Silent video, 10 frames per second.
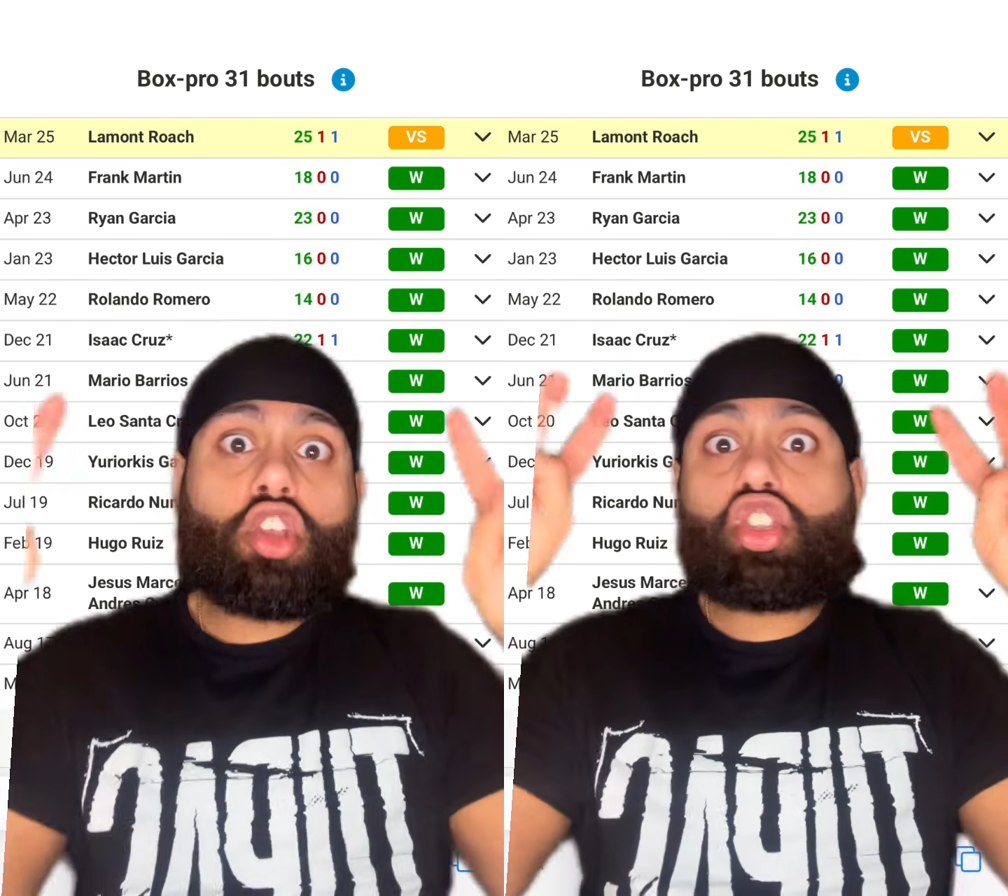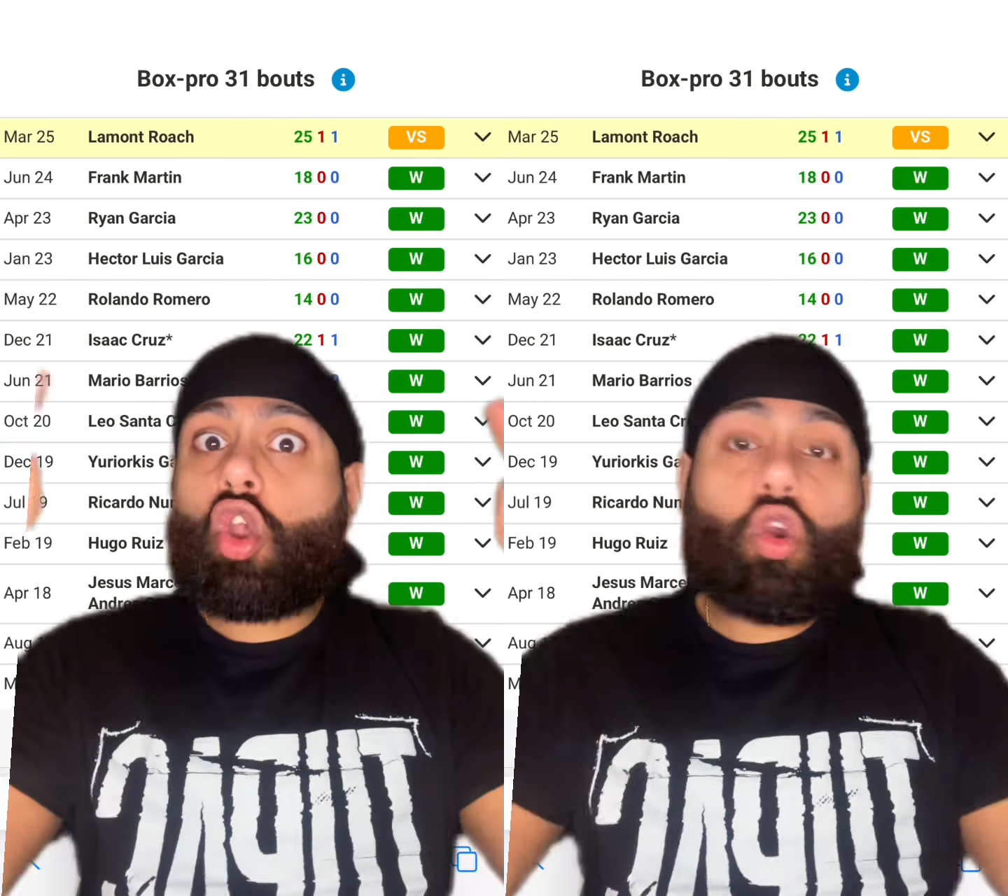
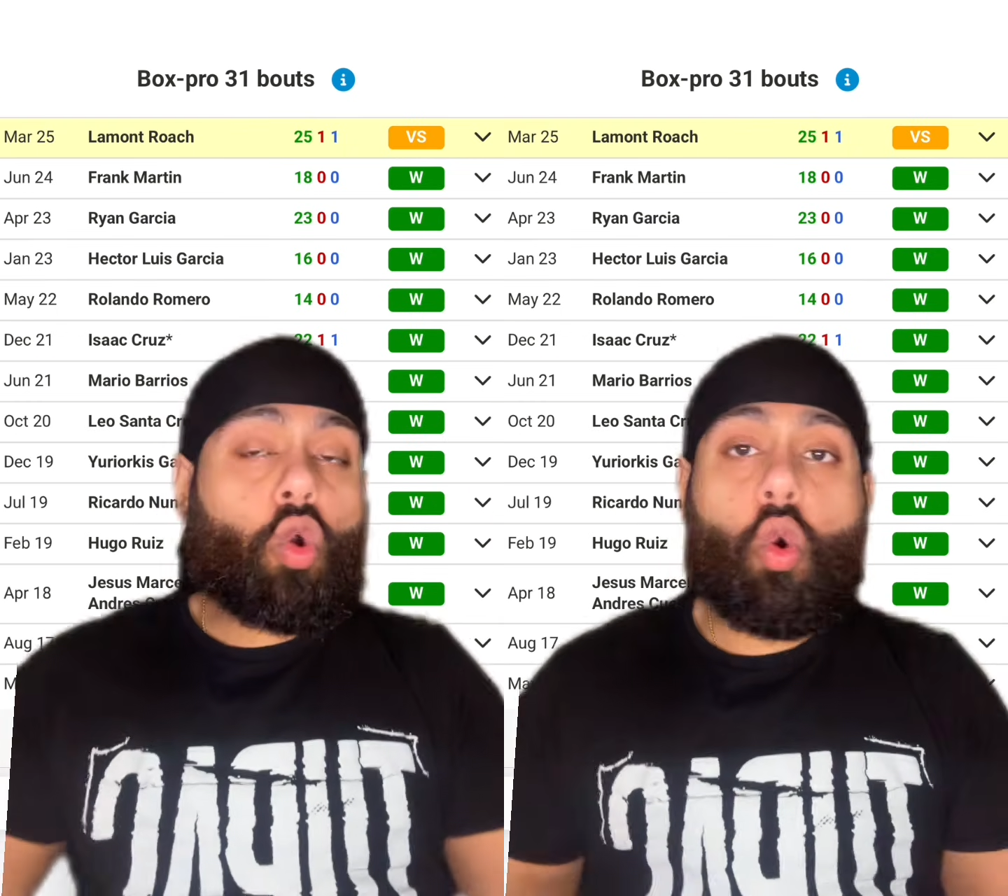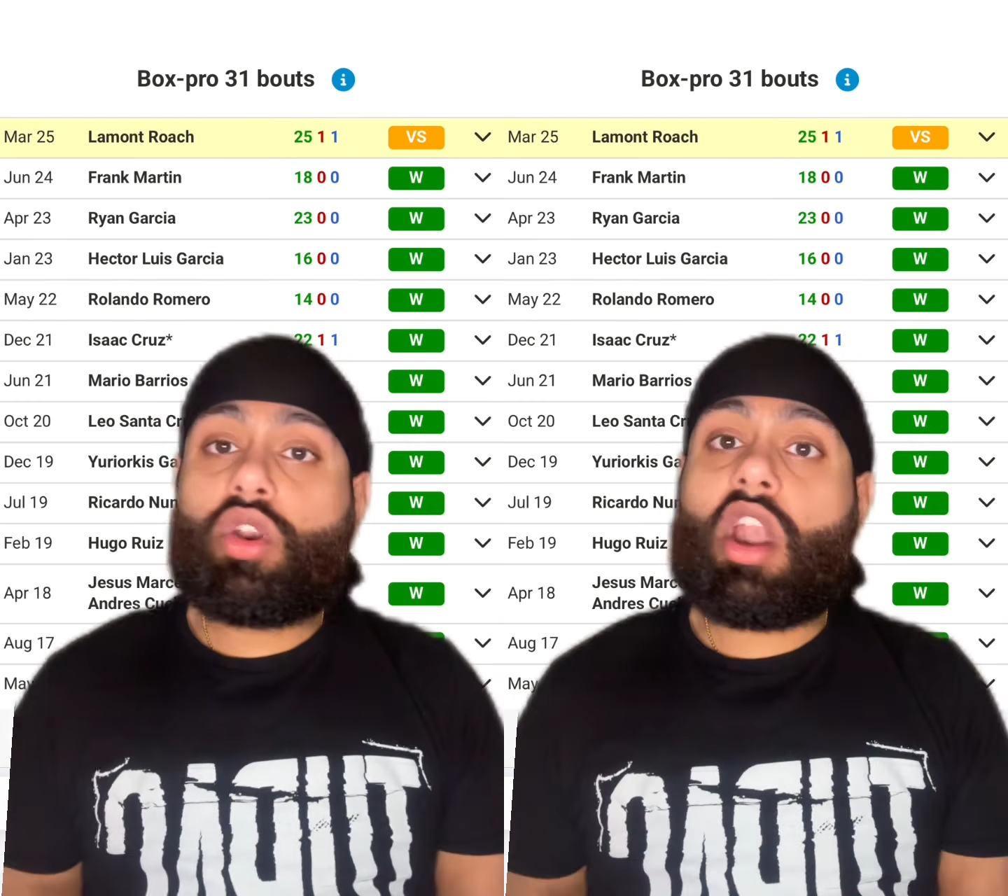
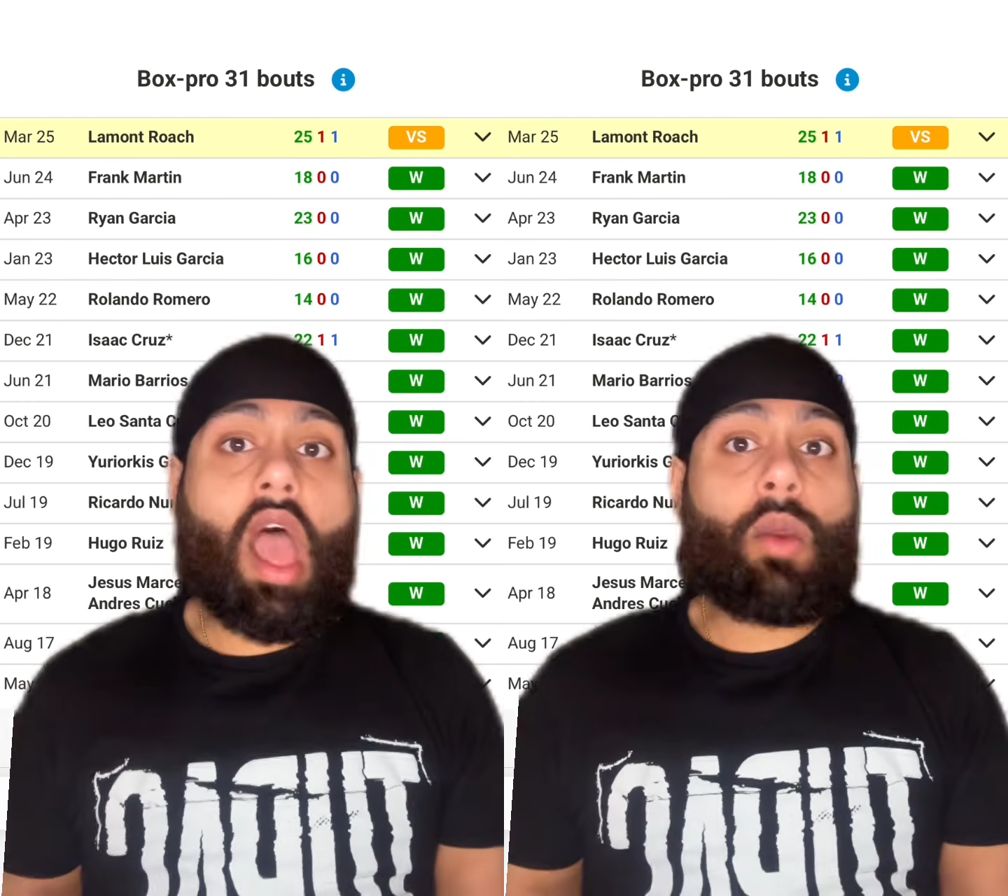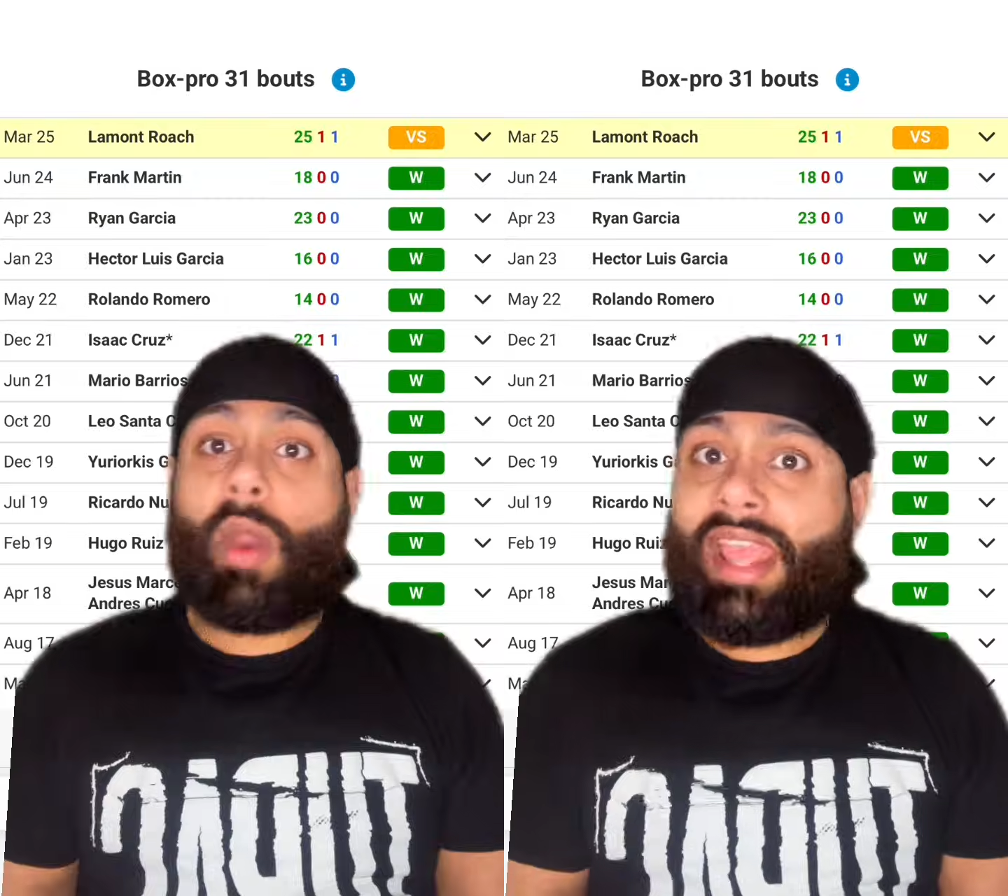so-called
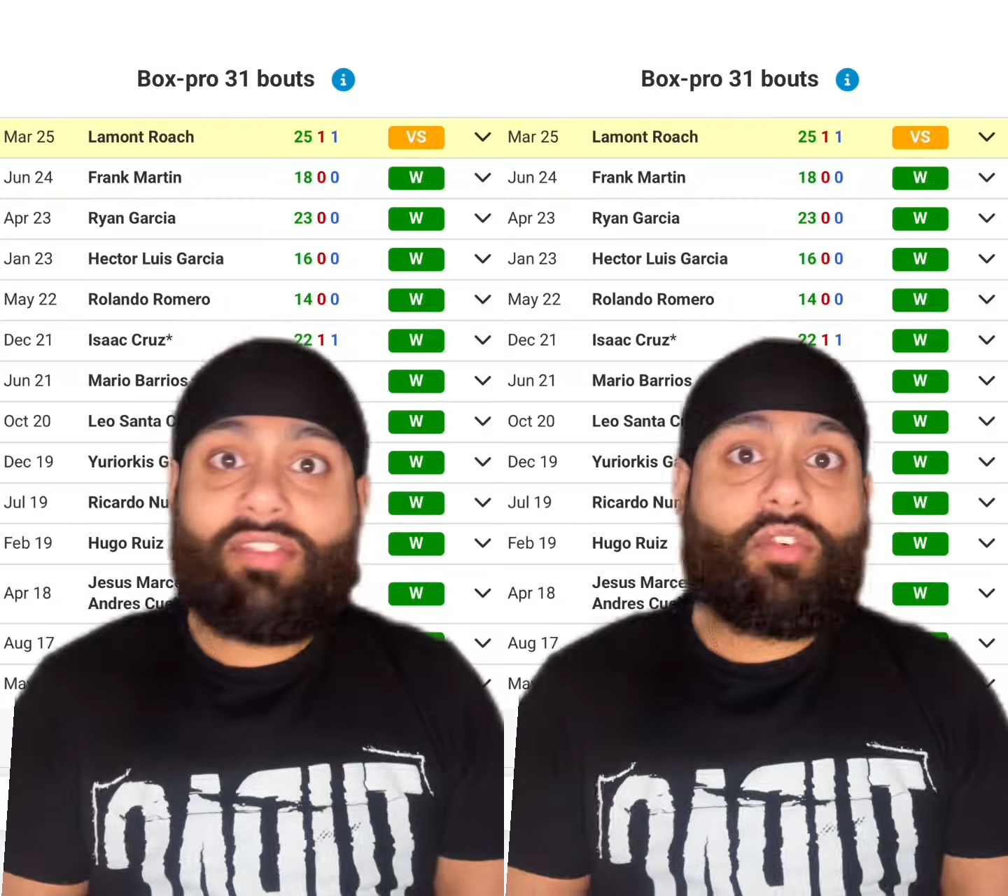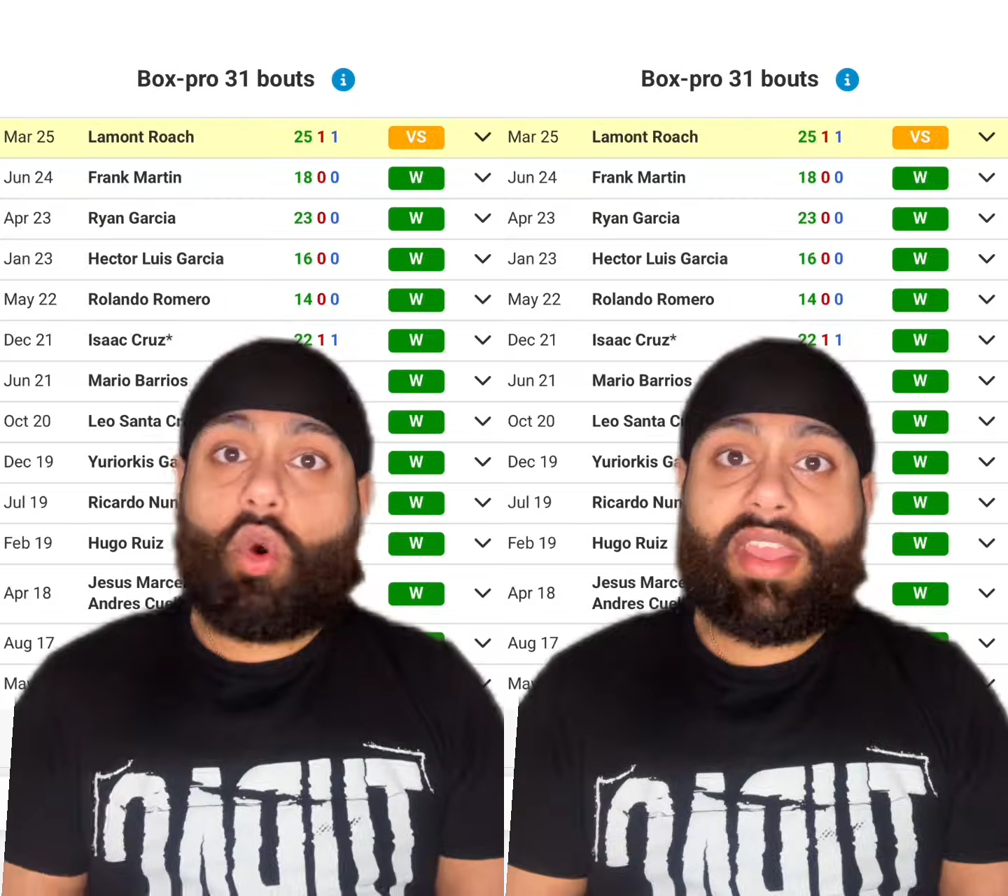lightweight
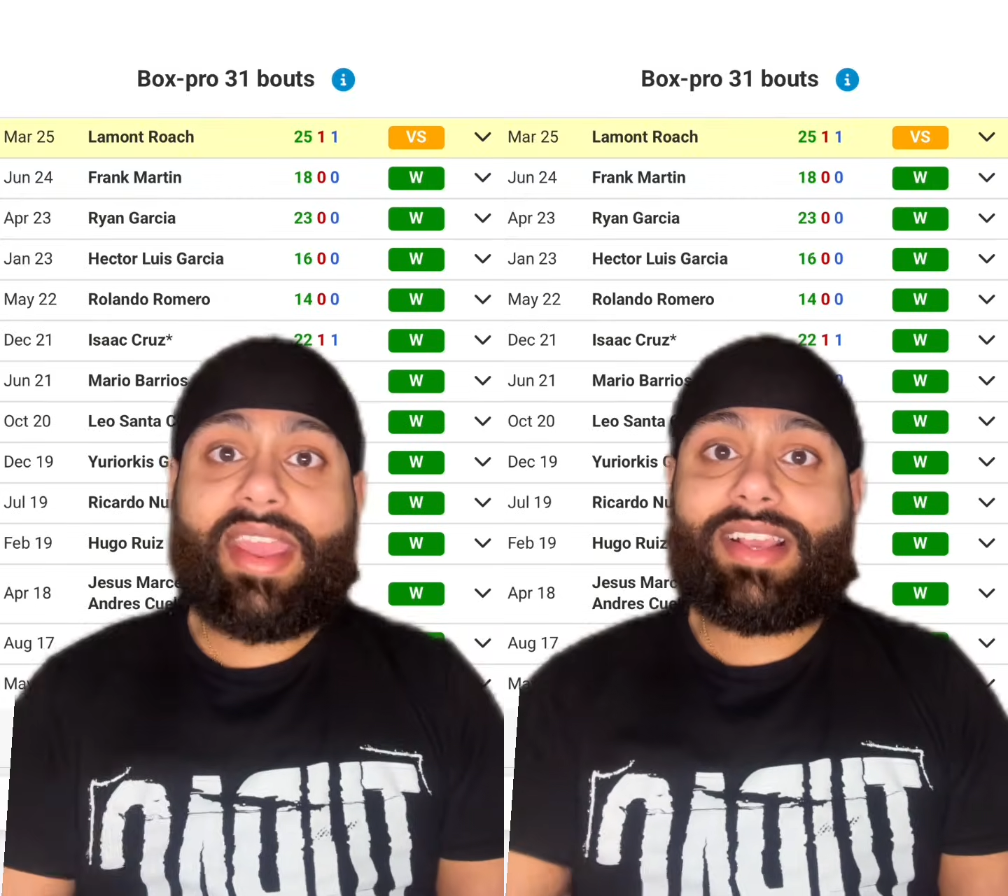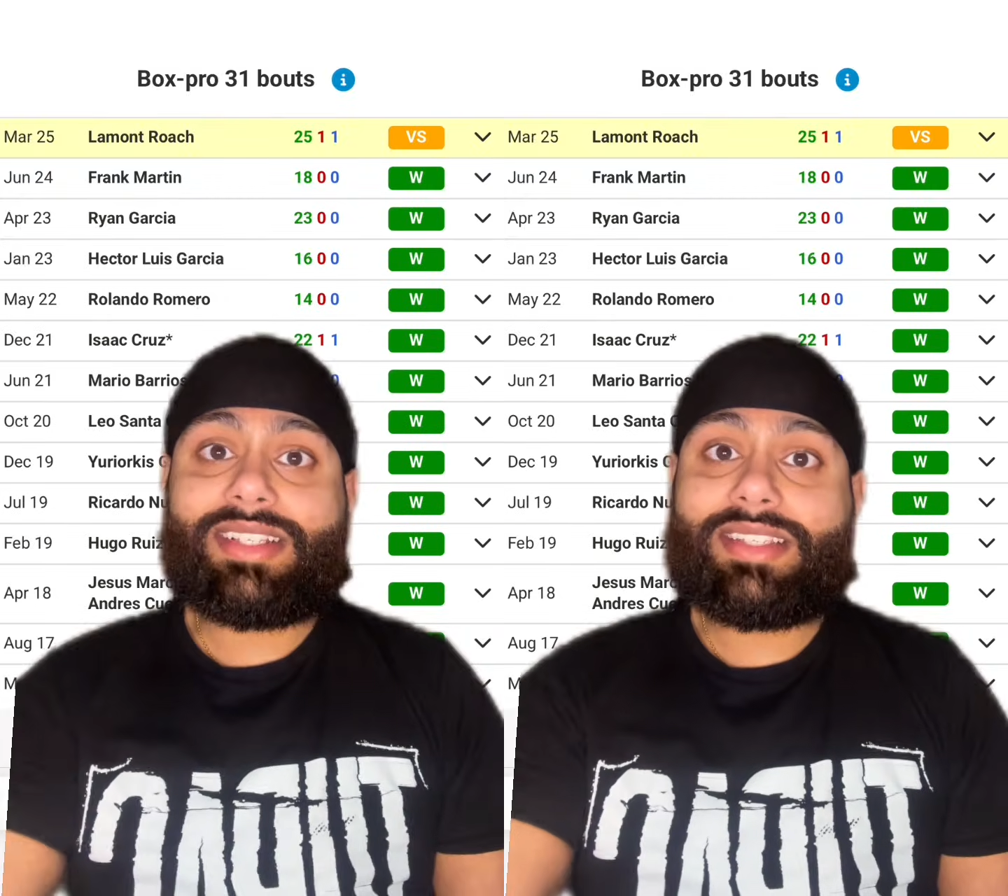four
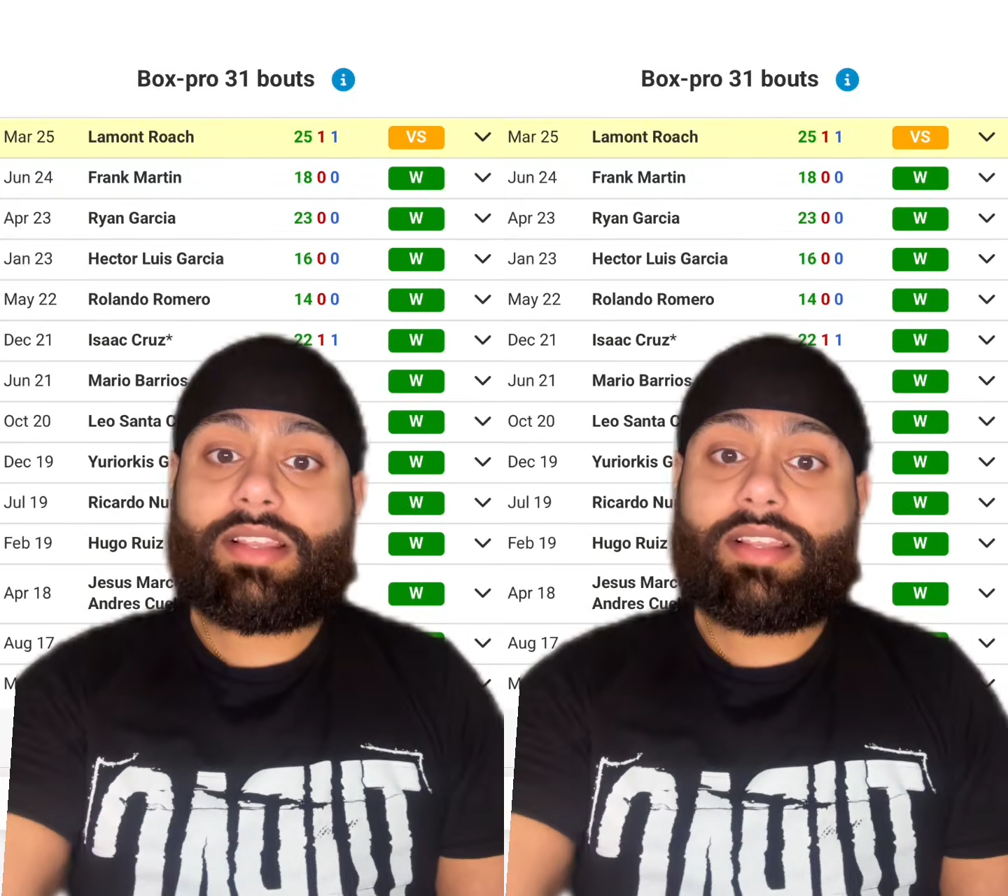kings.